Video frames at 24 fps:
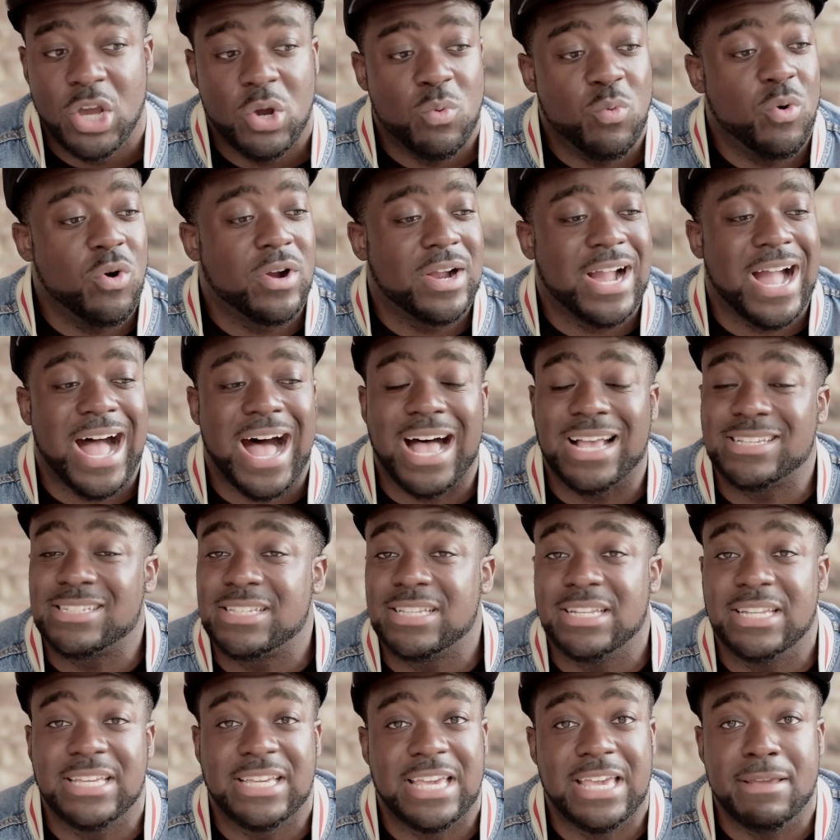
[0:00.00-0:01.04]
We'll
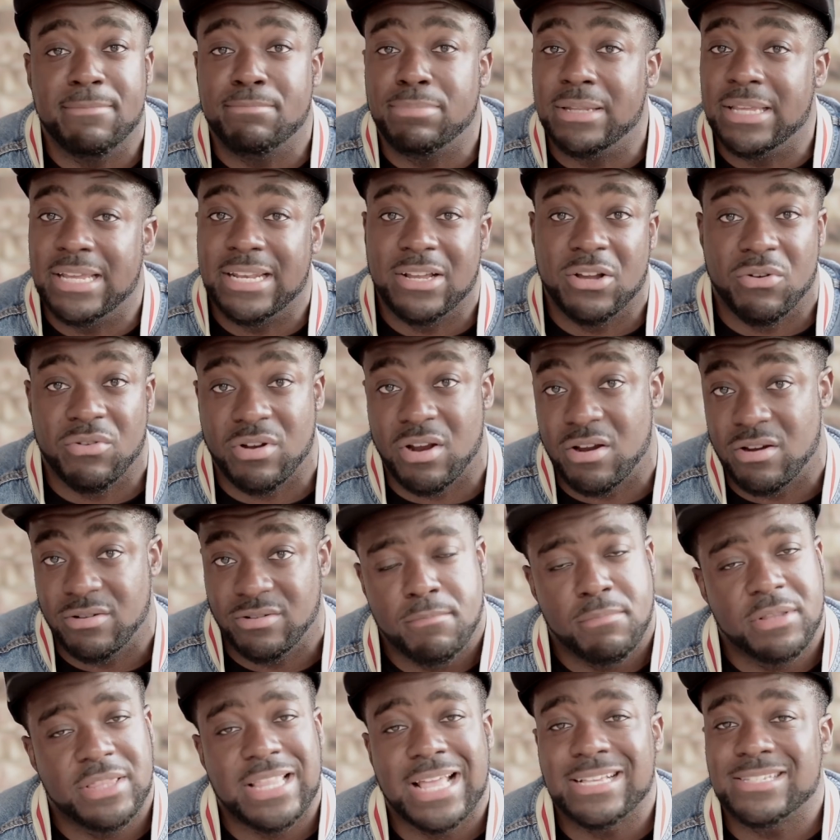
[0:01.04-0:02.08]
constantly keep bleeding on her.
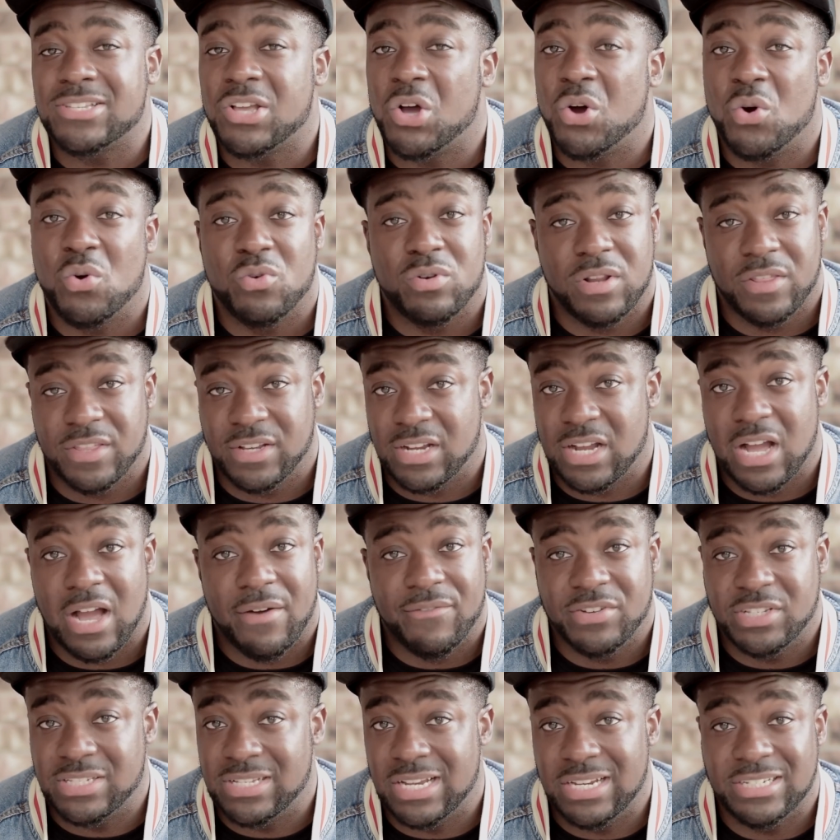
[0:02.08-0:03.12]
But that's a whole nother
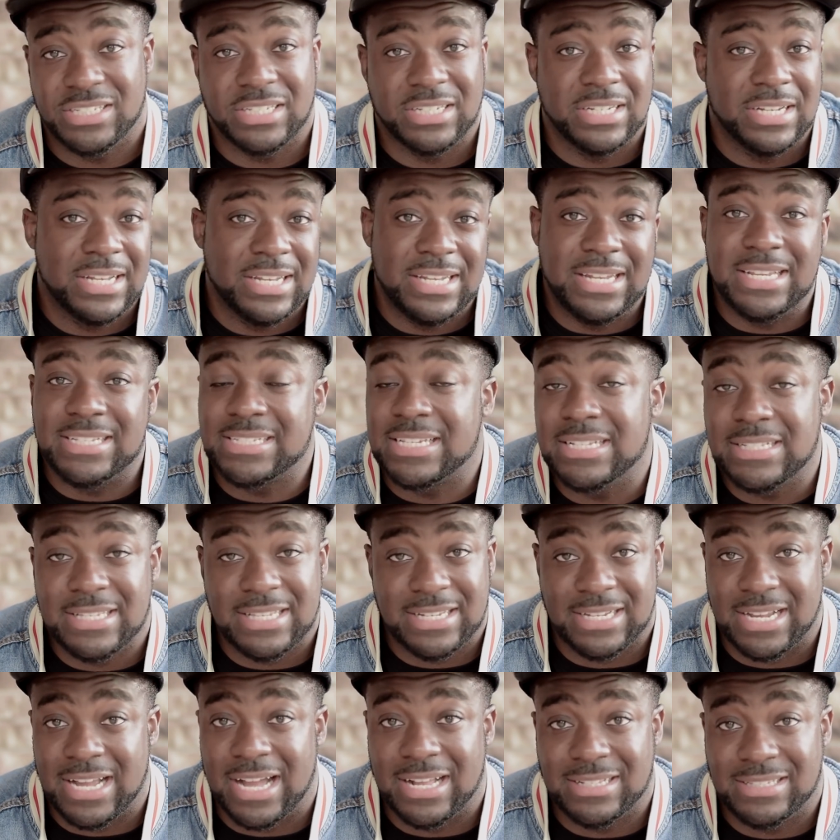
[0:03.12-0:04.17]
conversation. Let's get to
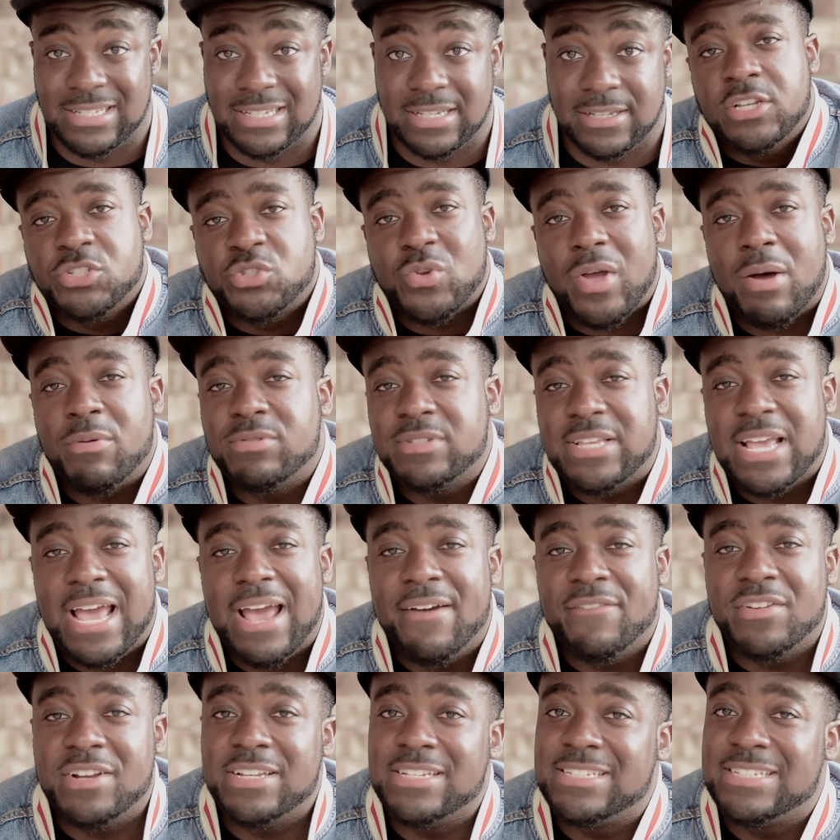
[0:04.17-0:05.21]
the content. So I was
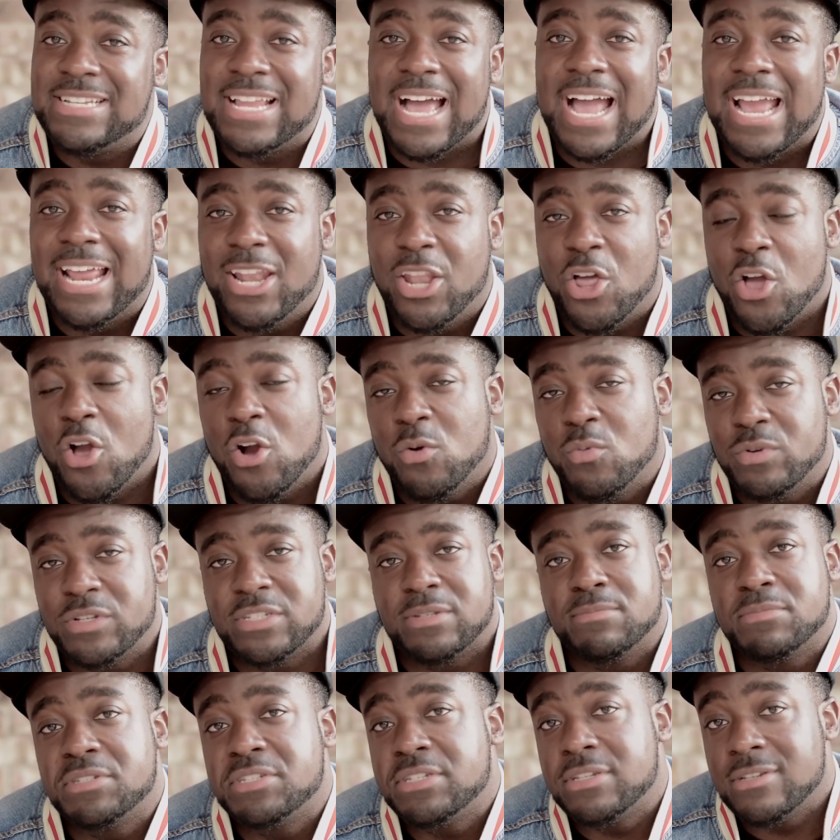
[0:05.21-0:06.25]
having this dialogue with
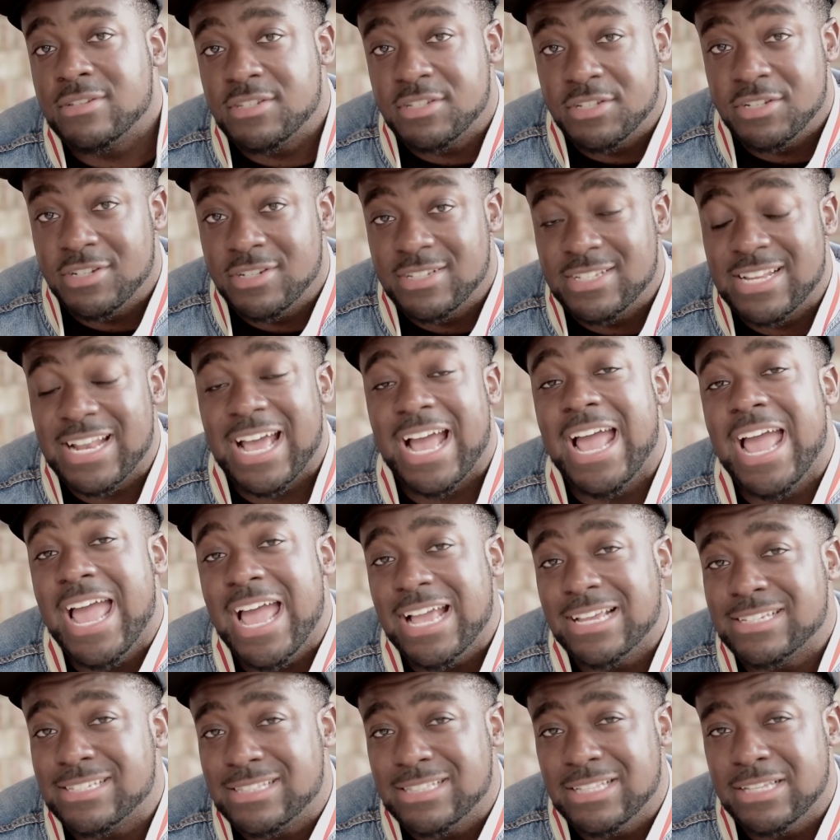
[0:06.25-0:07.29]
some sisters and I
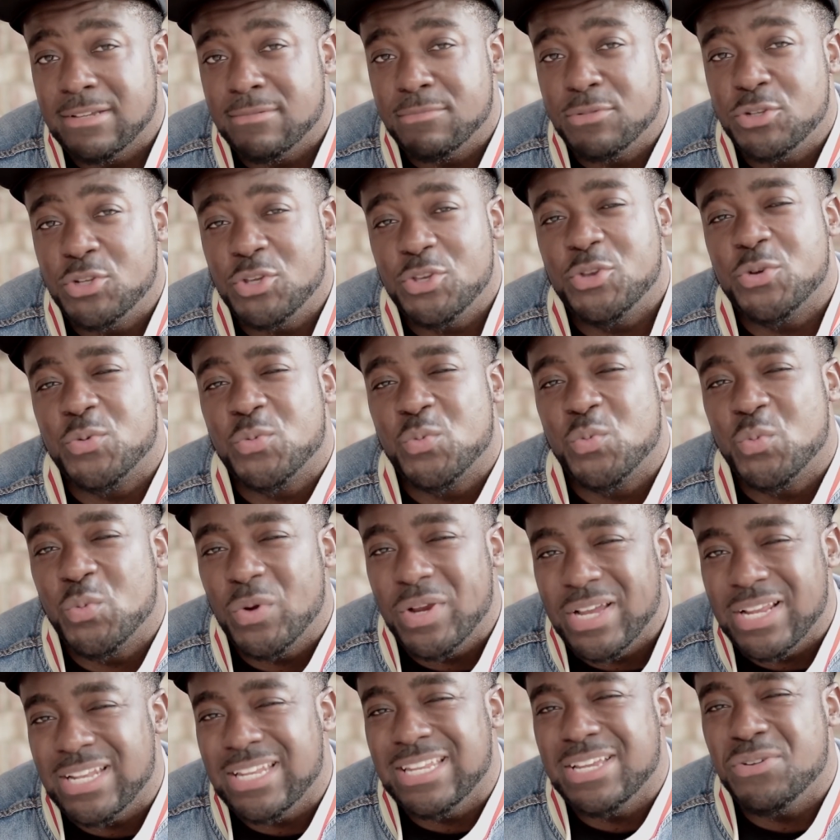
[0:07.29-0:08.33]
asked them, do you
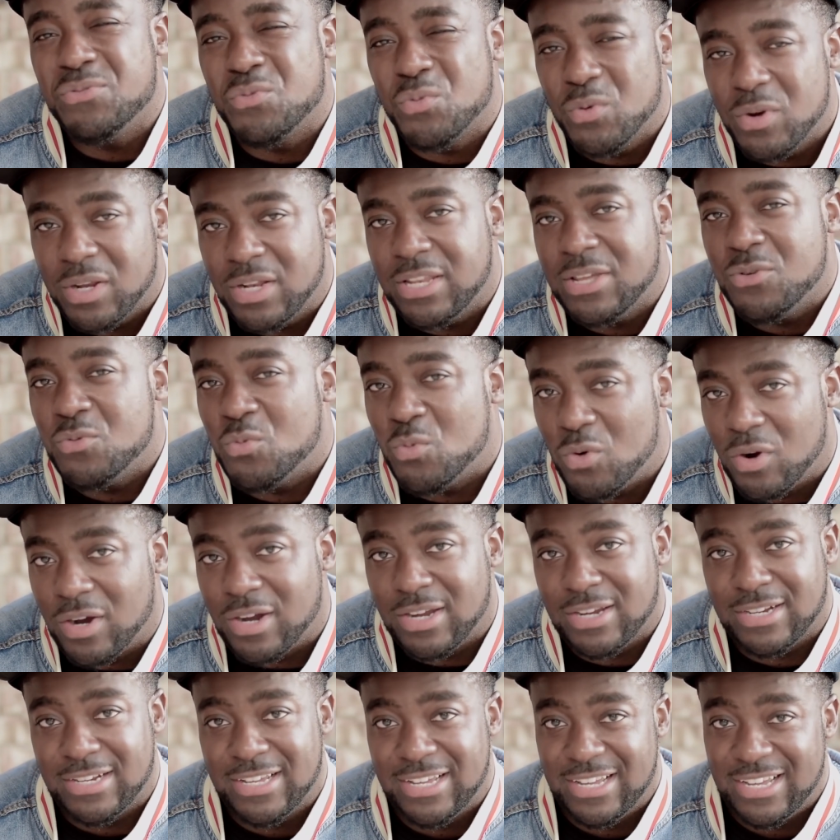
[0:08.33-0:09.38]
really
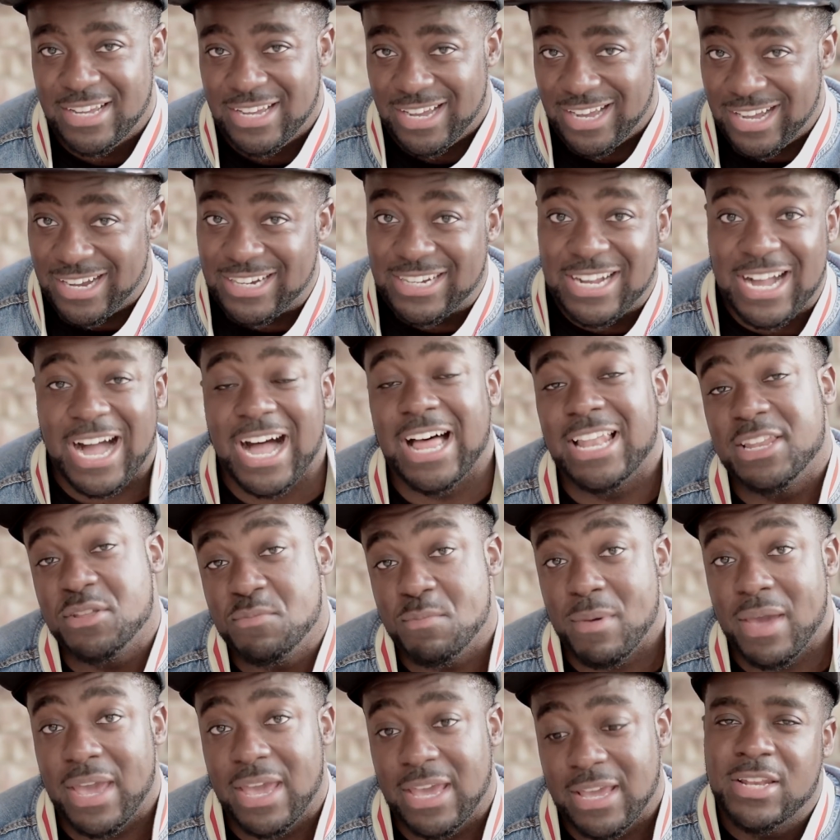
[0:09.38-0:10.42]
want a godly
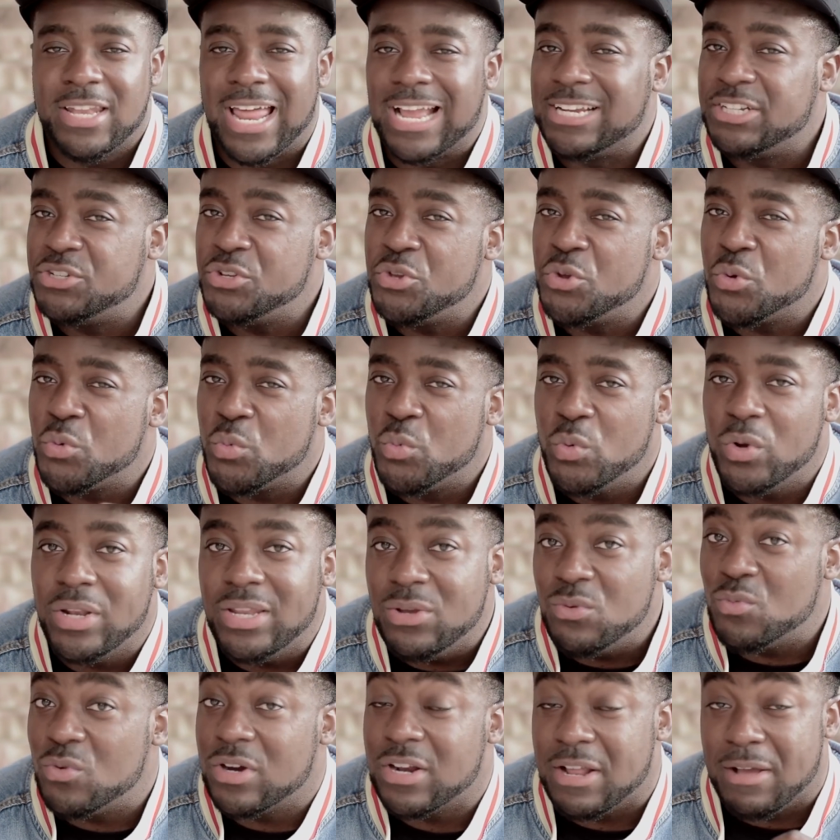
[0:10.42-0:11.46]
man? Like, do you
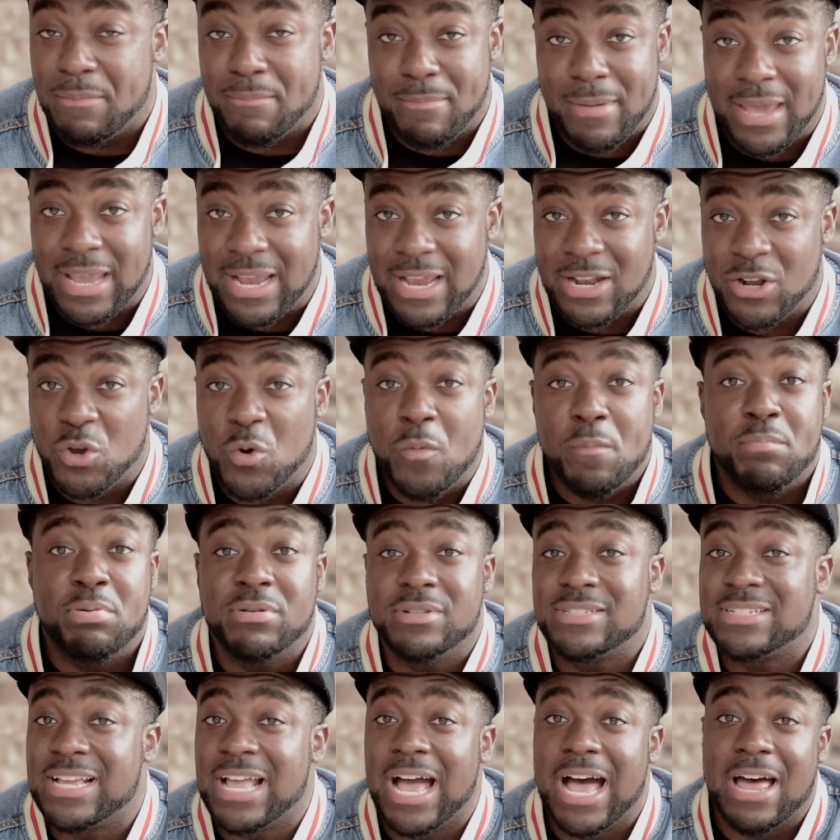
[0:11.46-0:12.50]
really want a man who
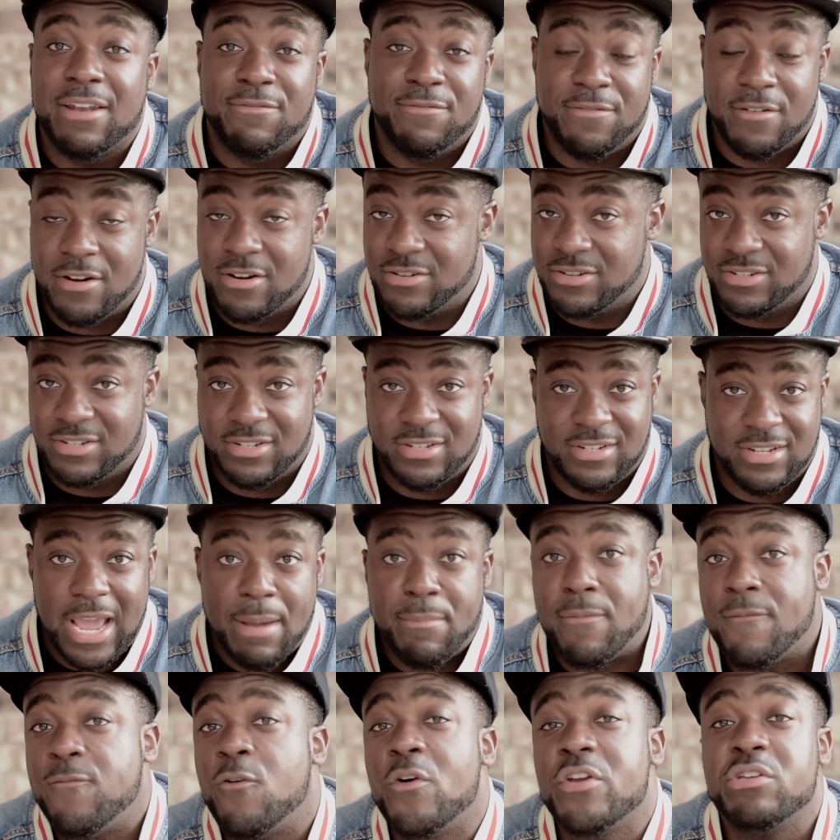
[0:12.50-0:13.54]
puts God first?
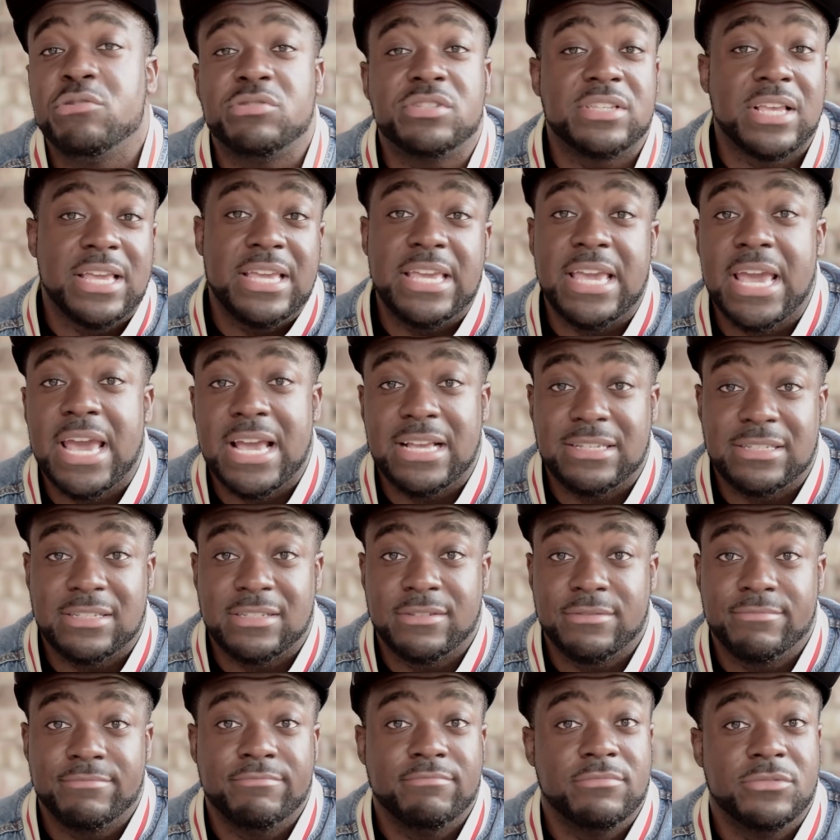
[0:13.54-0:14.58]
And before you say
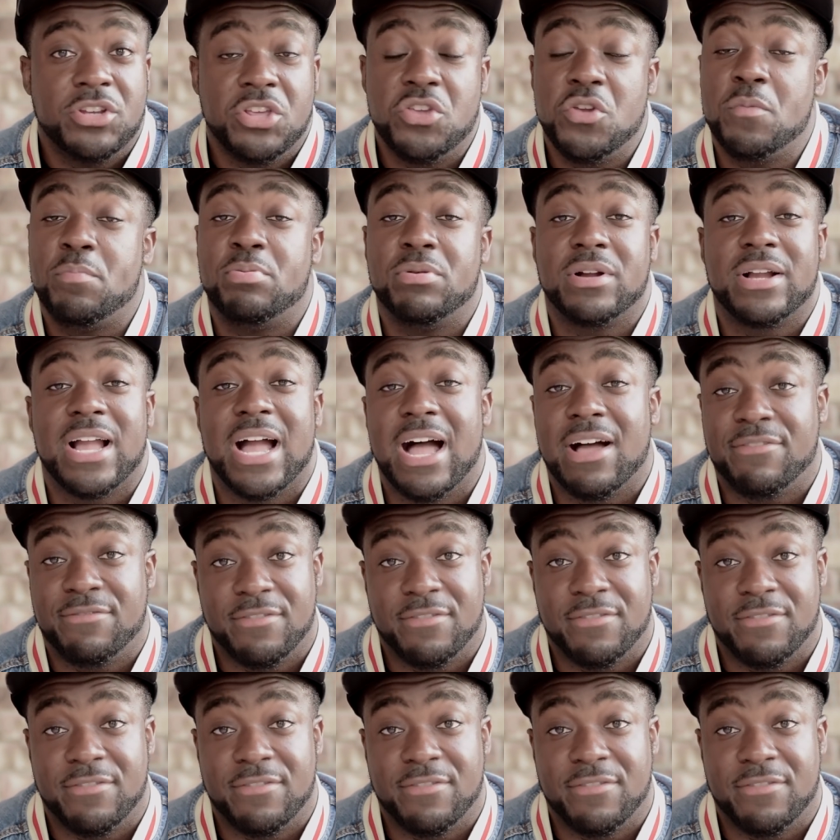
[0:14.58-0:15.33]
yes, do you put God